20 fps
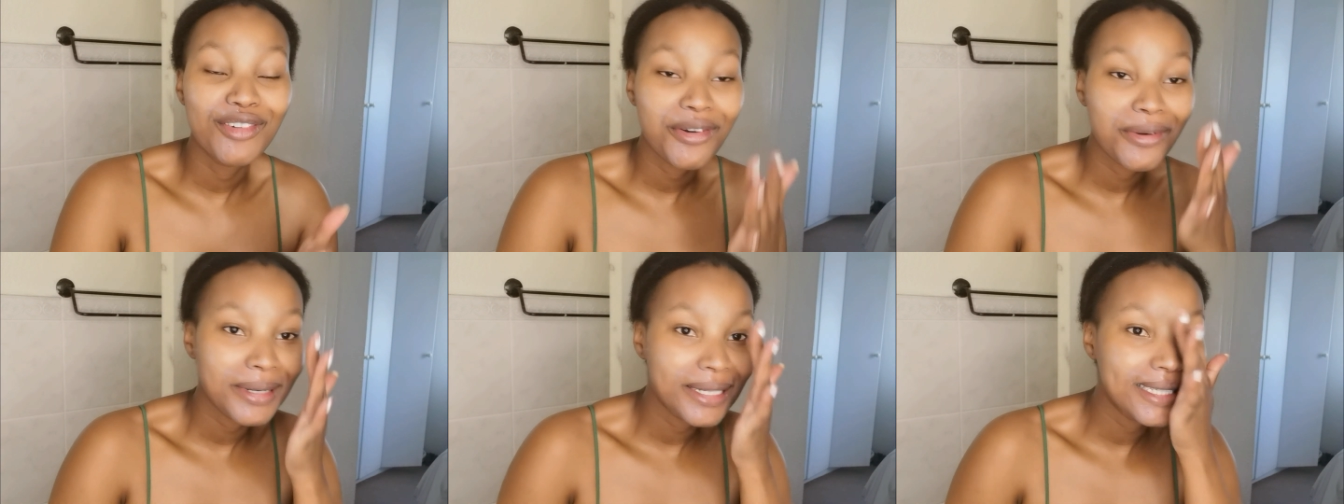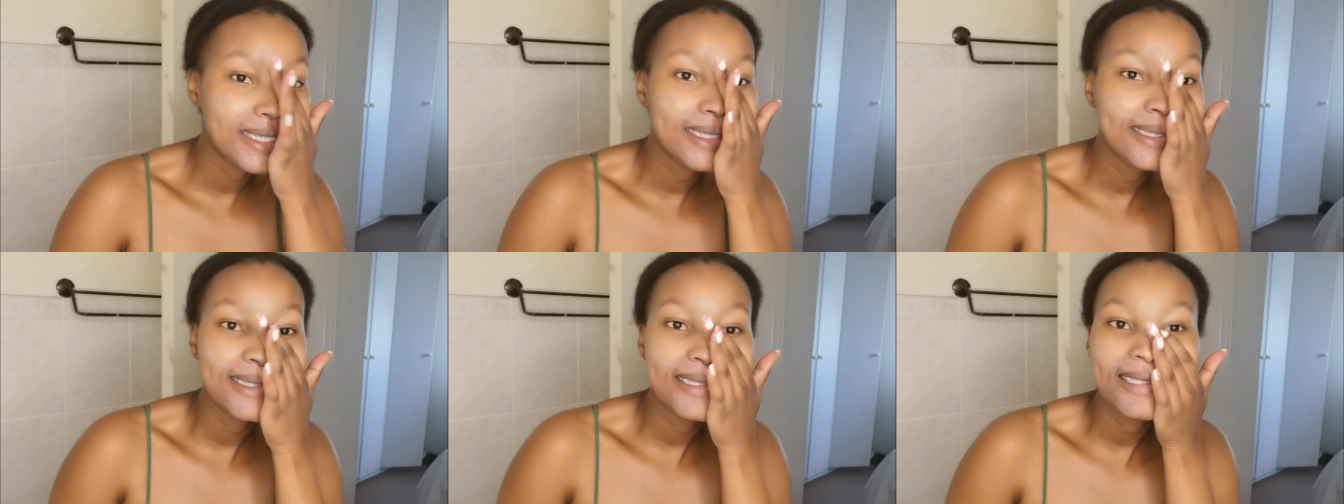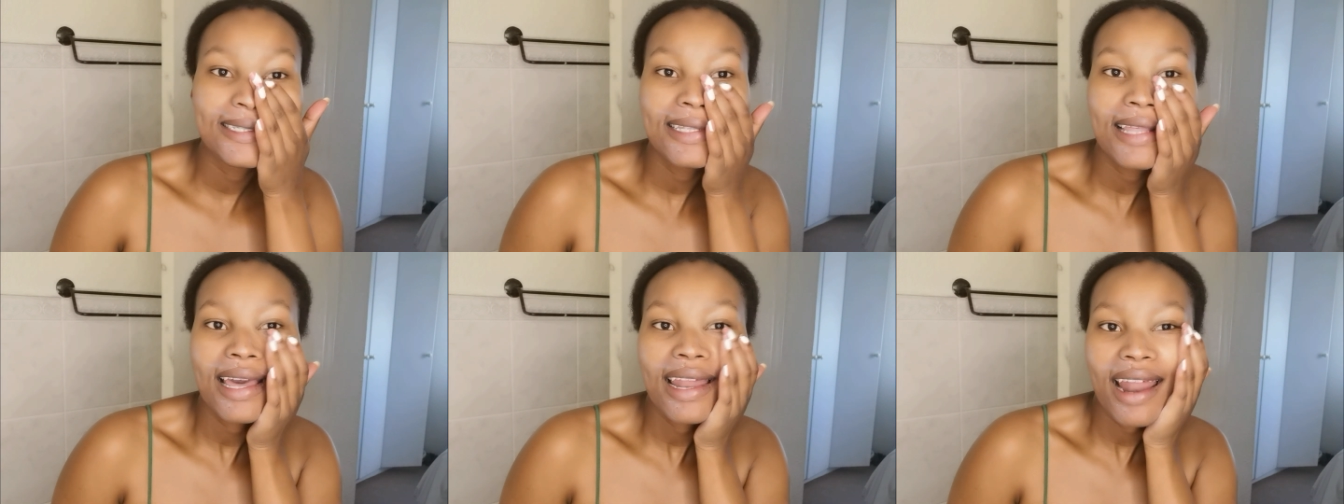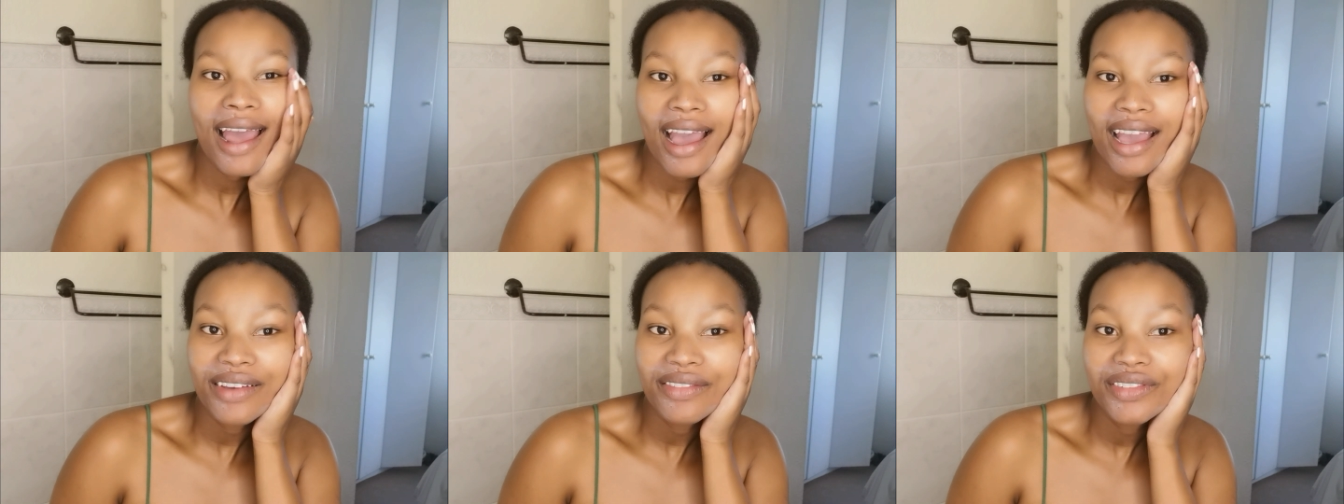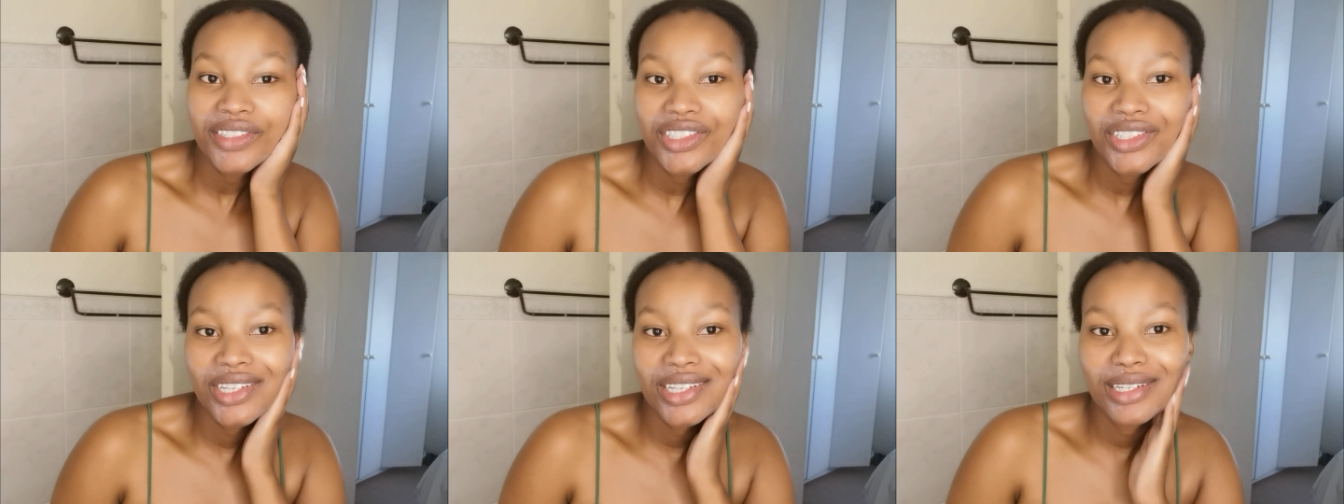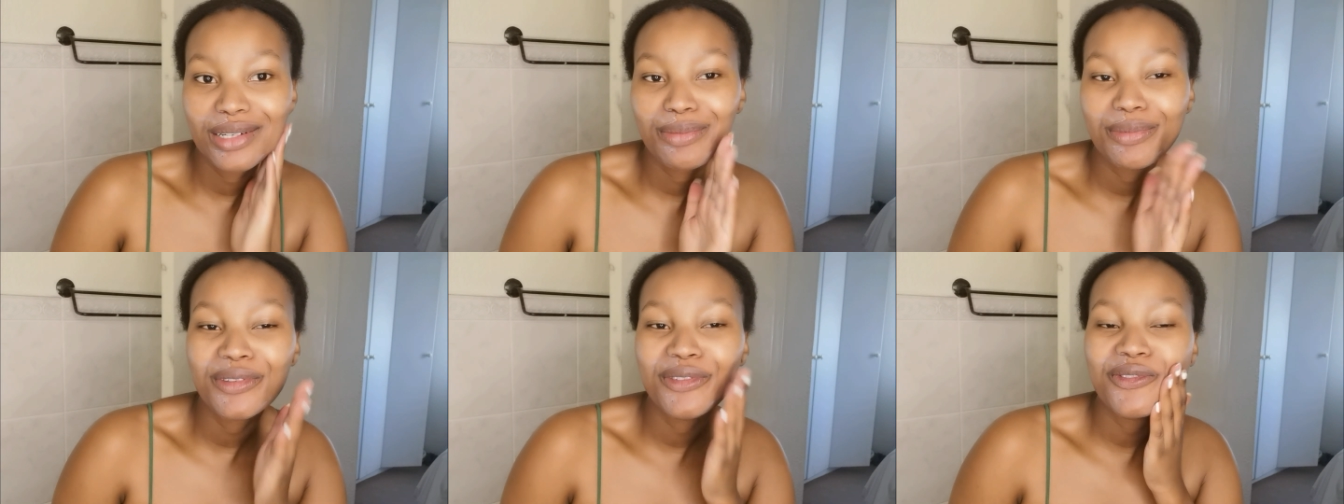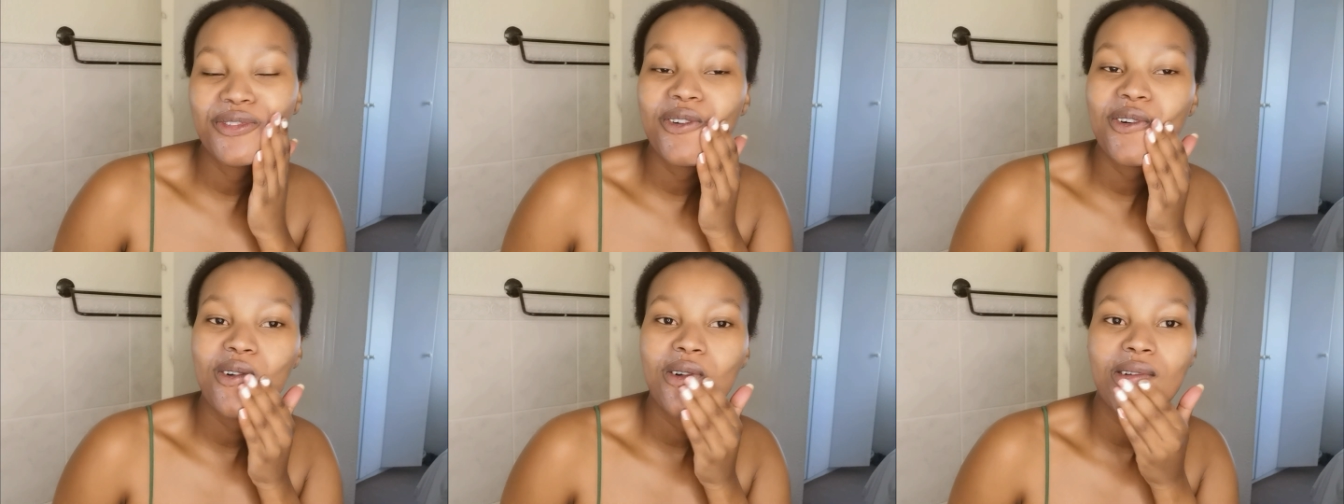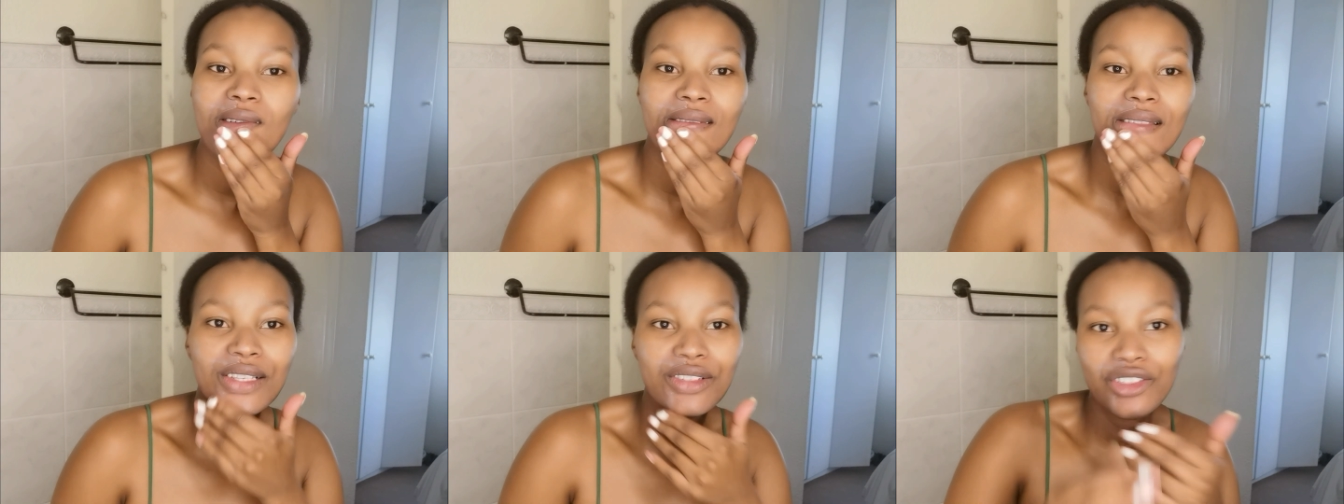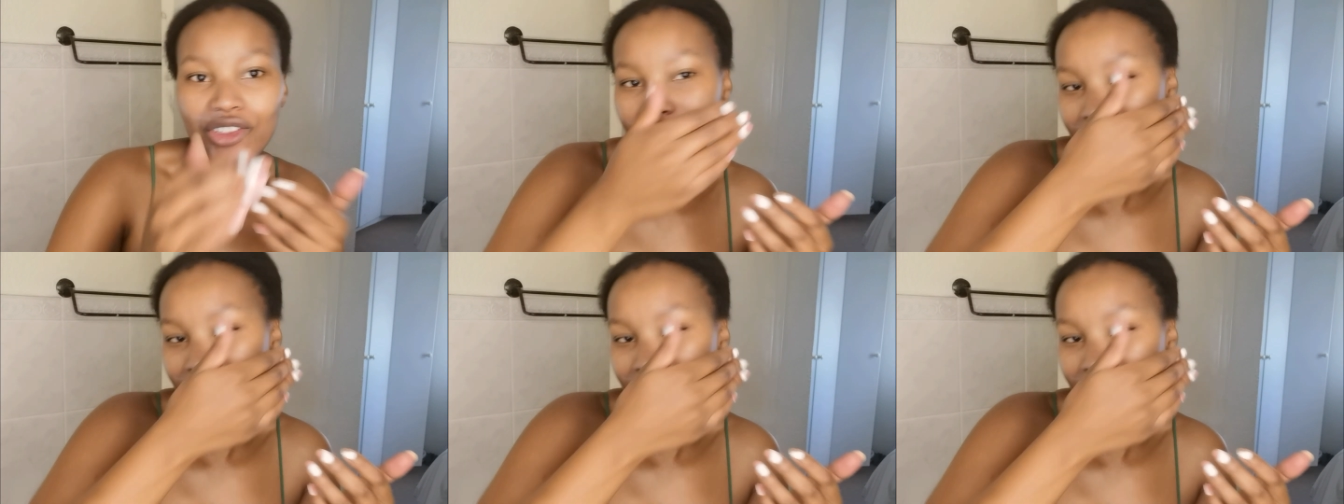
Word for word: For reasons that I've shared before on this